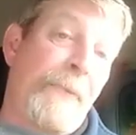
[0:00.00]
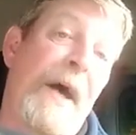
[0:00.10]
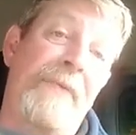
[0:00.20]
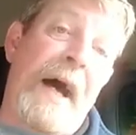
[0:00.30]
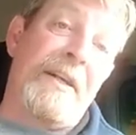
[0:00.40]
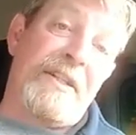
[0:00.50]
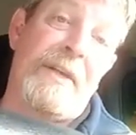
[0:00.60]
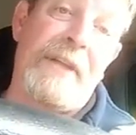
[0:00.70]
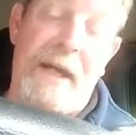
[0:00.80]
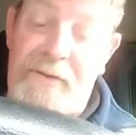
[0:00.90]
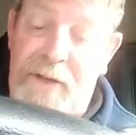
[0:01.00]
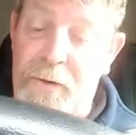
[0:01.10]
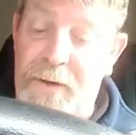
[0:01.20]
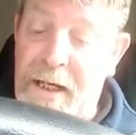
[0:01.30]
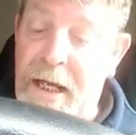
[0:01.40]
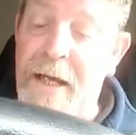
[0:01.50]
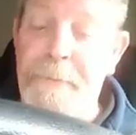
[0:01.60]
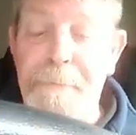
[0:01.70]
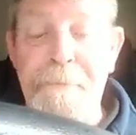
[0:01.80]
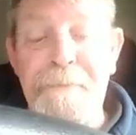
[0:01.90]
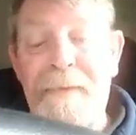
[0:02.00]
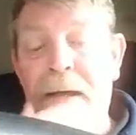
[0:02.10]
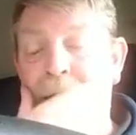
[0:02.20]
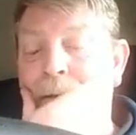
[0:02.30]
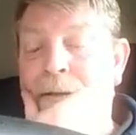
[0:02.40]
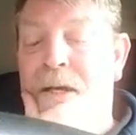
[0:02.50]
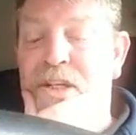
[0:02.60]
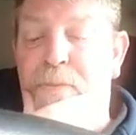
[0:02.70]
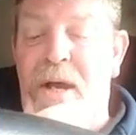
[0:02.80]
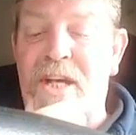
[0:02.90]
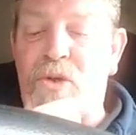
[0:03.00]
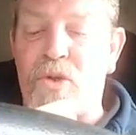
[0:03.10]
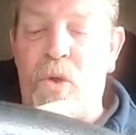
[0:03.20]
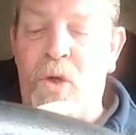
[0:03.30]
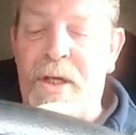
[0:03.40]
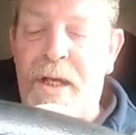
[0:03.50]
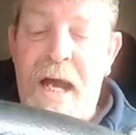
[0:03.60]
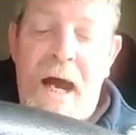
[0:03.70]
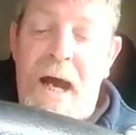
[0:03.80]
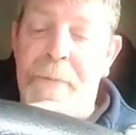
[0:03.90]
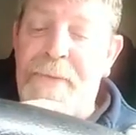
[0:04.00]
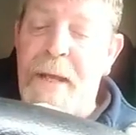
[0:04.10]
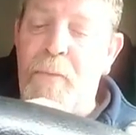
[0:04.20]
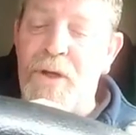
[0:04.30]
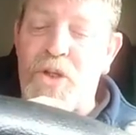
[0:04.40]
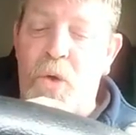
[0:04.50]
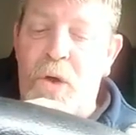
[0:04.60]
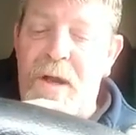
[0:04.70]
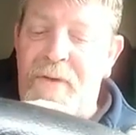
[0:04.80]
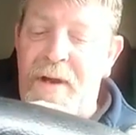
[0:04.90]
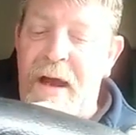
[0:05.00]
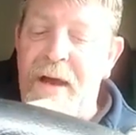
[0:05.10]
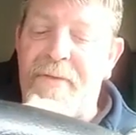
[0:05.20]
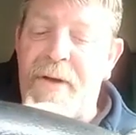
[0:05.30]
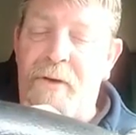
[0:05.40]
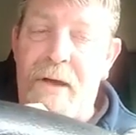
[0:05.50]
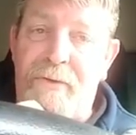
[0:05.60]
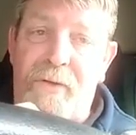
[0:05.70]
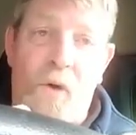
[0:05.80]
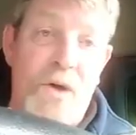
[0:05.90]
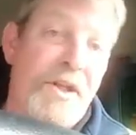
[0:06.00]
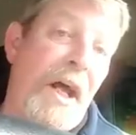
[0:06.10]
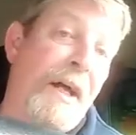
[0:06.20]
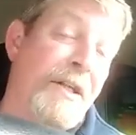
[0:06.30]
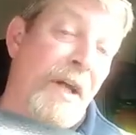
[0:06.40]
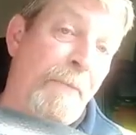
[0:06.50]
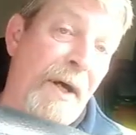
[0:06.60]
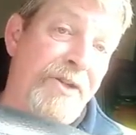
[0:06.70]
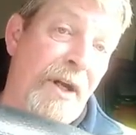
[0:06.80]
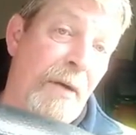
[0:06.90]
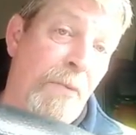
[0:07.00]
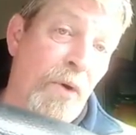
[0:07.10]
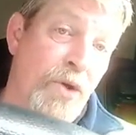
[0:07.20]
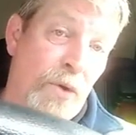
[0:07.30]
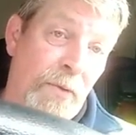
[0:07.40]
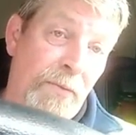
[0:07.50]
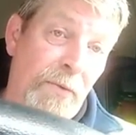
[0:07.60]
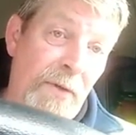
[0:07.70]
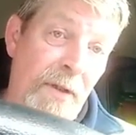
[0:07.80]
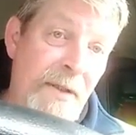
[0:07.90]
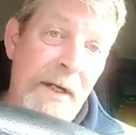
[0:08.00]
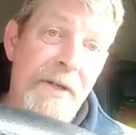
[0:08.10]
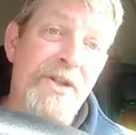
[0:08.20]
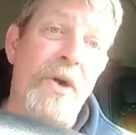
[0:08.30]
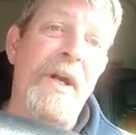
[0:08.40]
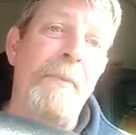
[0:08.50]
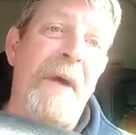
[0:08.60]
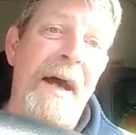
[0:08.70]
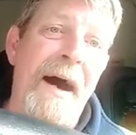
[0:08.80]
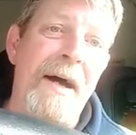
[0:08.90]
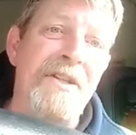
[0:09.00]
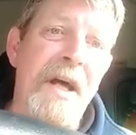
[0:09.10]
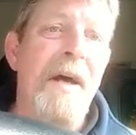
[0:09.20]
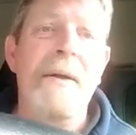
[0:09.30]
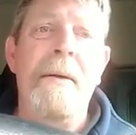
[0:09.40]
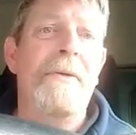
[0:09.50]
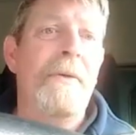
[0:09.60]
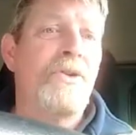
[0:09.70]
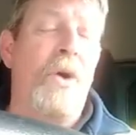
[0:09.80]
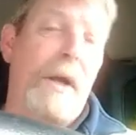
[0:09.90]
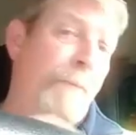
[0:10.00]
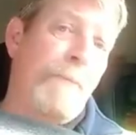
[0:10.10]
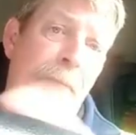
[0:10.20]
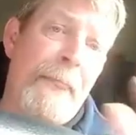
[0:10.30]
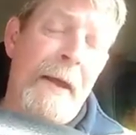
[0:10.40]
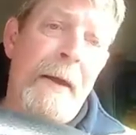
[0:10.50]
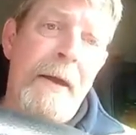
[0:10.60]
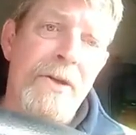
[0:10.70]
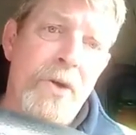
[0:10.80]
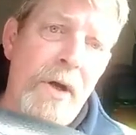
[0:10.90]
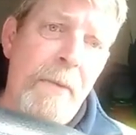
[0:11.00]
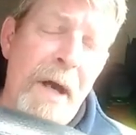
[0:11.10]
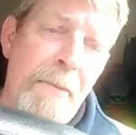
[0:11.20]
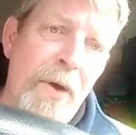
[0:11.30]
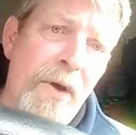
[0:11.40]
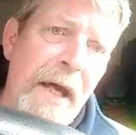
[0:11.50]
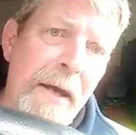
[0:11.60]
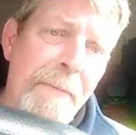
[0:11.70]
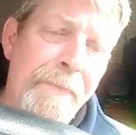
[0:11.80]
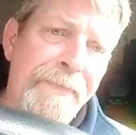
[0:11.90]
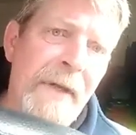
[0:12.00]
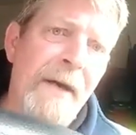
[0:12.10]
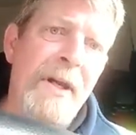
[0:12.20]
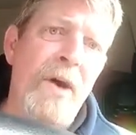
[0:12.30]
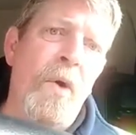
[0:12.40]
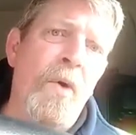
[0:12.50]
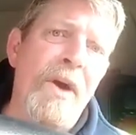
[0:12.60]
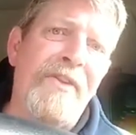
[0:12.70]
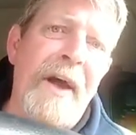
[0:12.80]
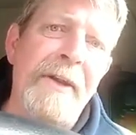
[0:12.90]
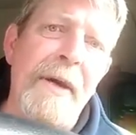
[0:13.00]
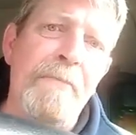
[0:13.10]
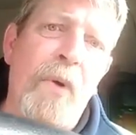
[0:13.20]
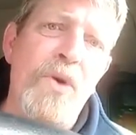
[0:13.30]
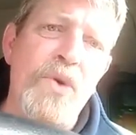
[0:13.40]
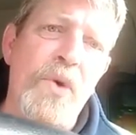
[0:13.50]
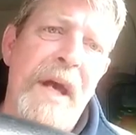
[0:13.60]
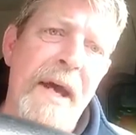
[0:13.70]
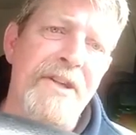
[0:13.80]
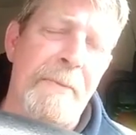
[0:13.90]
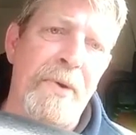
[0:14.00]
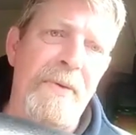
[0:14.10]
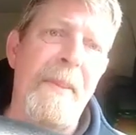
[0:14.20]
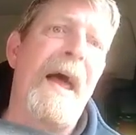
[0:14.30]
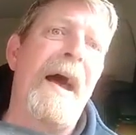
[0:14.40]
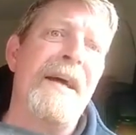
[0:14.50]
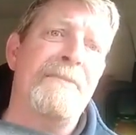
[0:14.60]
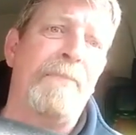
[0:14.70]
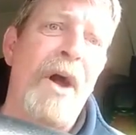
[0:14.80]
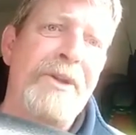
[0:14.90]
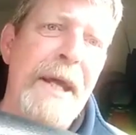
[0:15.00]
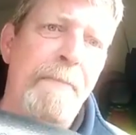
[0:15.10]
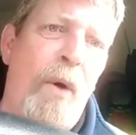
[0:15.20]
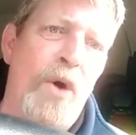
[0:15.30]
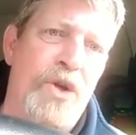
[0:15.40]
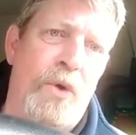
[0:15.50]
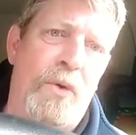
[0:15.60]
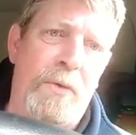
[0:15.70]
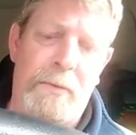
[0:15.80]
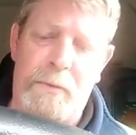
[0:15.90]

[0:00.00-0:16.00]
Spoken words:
And that's the death count again. The Express goes on, I'm deeply sorry for every life lost, and it's a picture of Bojo. Sorry, my ass. Sorry. Sorry, my bahookie. The only thing that Bojo cares about is bloody Bojo.